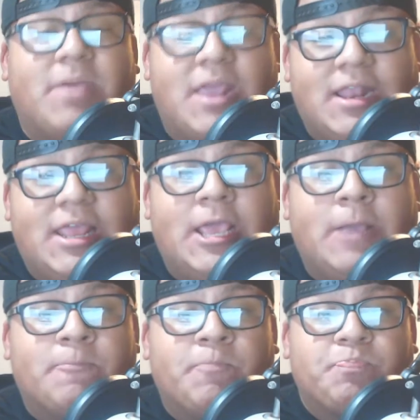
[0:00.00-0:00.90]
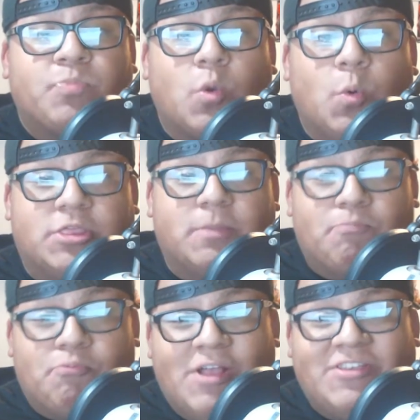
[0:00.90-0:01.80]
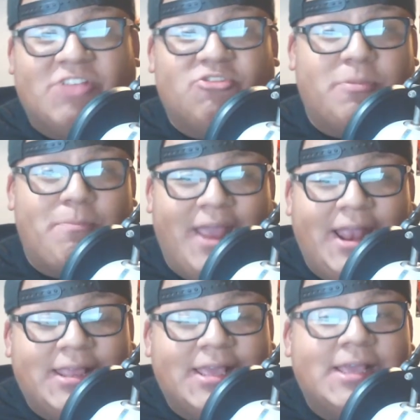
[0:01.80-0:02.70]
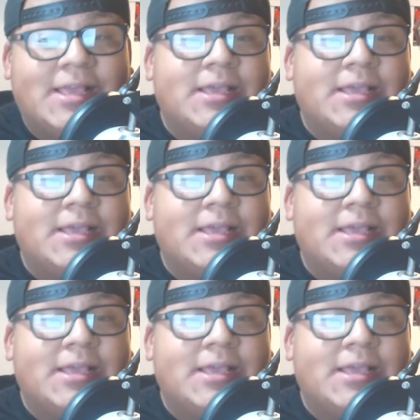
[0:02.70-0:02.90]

competing with the presidential debate,